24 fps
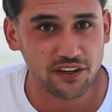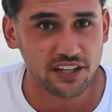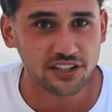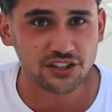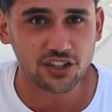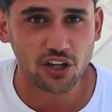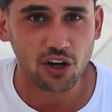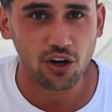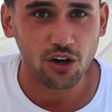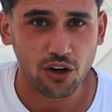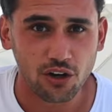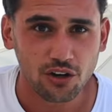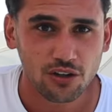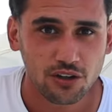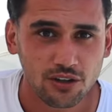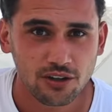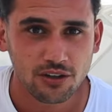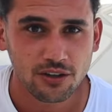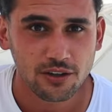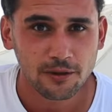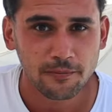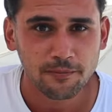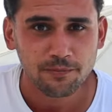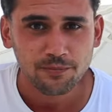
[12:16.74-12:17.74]
video?
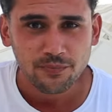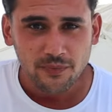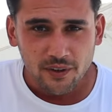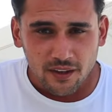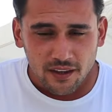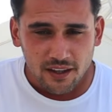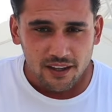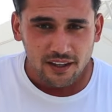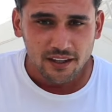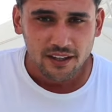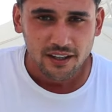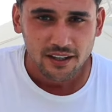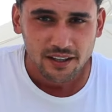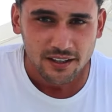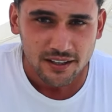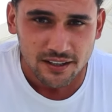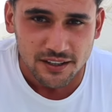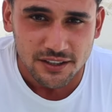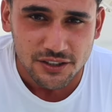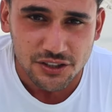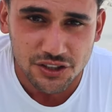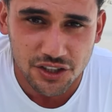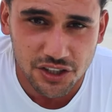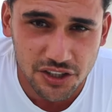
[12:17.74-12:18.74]

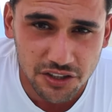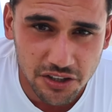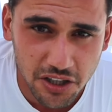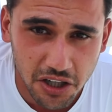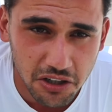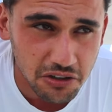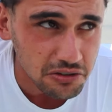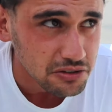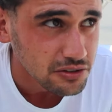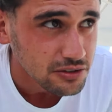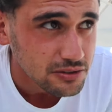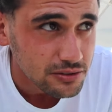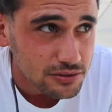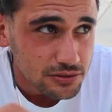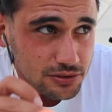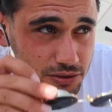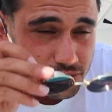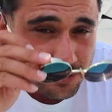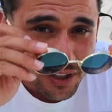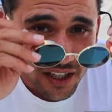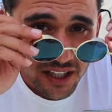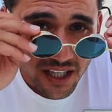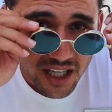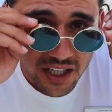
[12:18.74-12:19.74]
Gino,
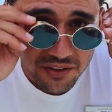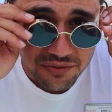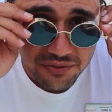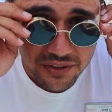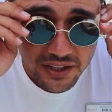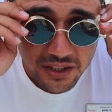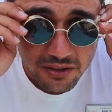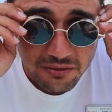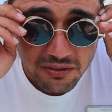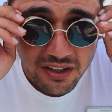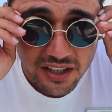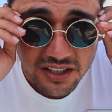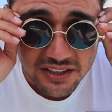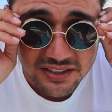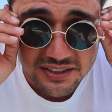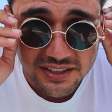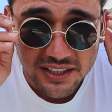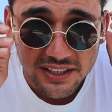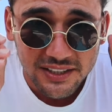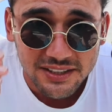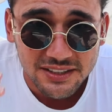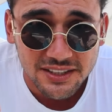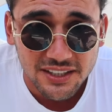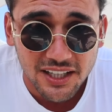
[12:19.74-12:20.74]
today I feel very
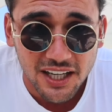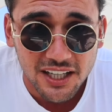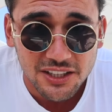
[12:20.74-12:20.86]
sexy.